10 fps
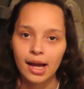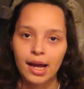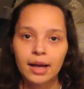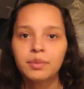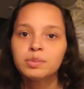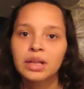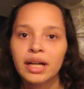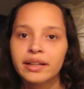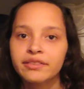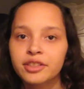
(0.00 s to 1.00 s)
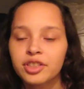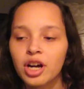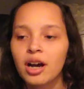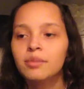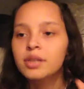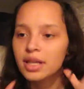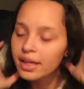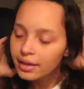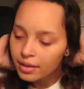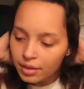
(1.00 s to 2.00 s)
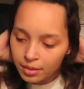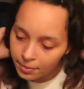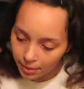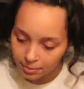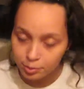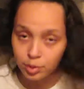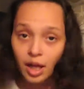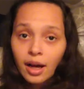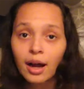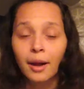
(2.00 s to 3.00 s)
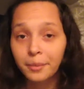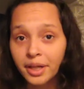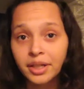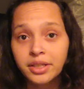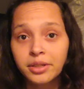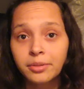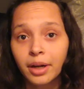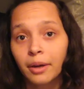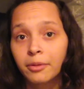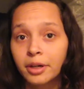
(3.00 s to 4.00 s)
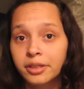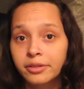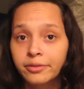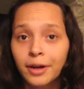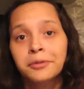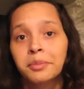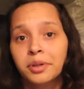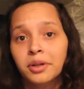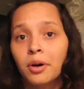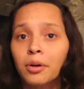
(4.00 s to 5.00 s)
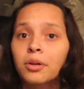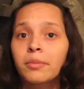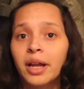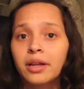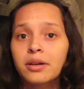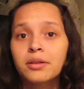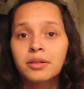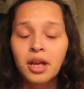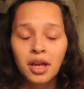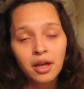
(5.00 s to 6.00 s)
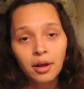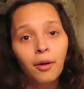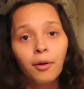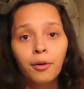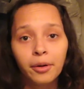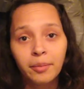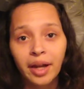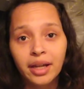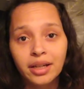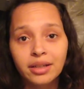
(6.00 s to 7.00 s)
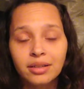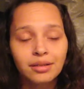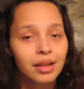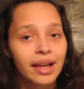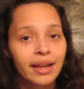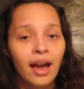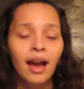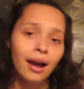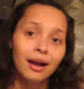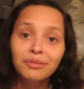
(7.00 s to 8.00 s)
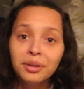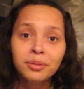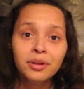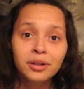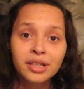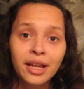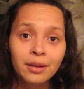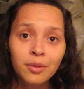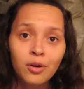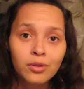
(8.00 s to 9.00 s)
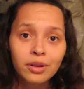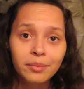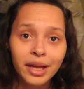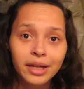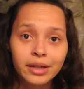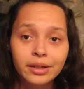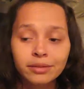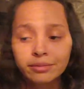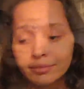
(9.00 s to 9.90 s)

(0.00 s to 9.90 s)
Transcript: I'm applying for jobs, like, blah blah blah. I'm gonna do what I want to do. If I want to put a hole in my nose and a hole in my ears, like, I'm gonna put a damn hole in my ear.